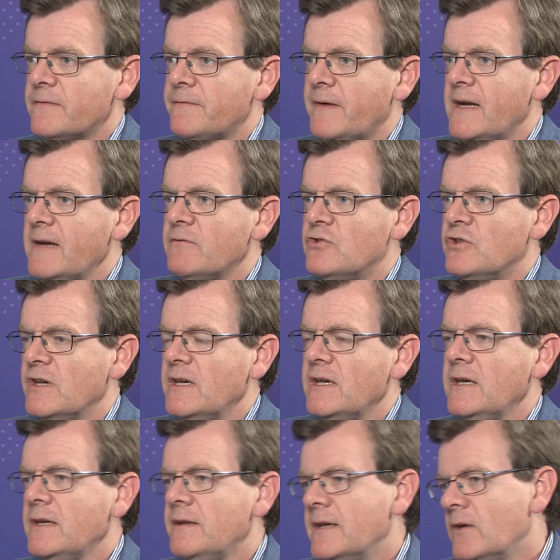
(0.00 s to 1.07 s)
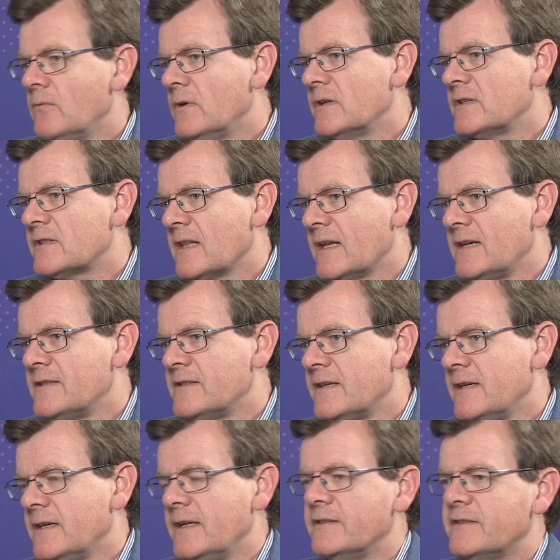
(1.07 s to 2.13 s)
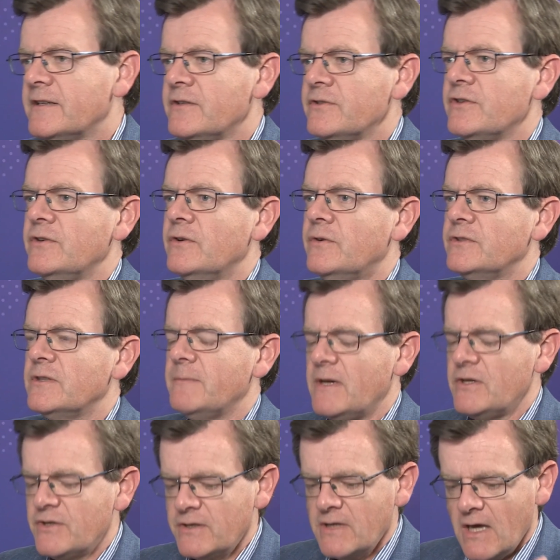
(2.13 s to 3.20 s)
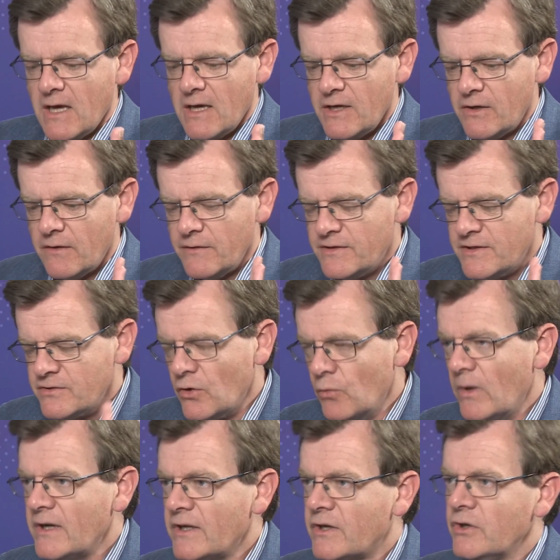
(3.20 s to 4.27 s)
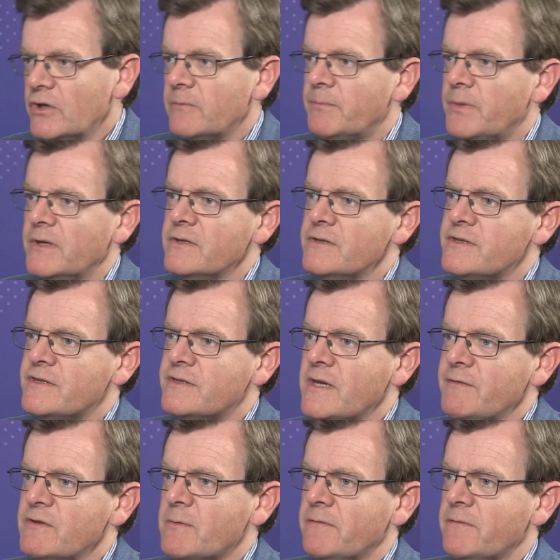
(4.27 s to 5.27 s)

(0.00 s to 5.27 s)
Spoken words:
of 5G, network slicing, intelligent automation, you know, this is all well and good, but service